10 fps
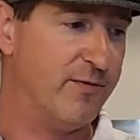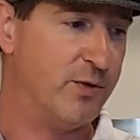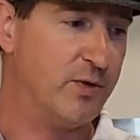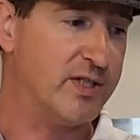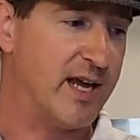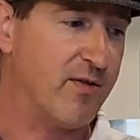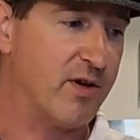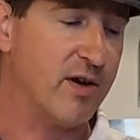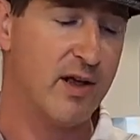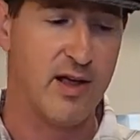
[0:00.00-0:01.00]
food saver.
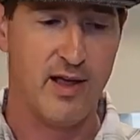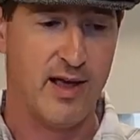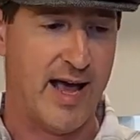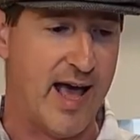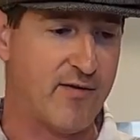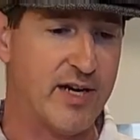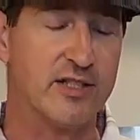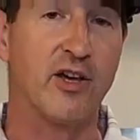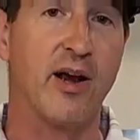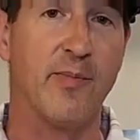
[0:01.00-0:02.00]
I have a nice
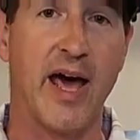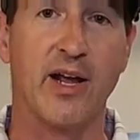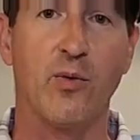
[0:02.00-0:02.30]
automatic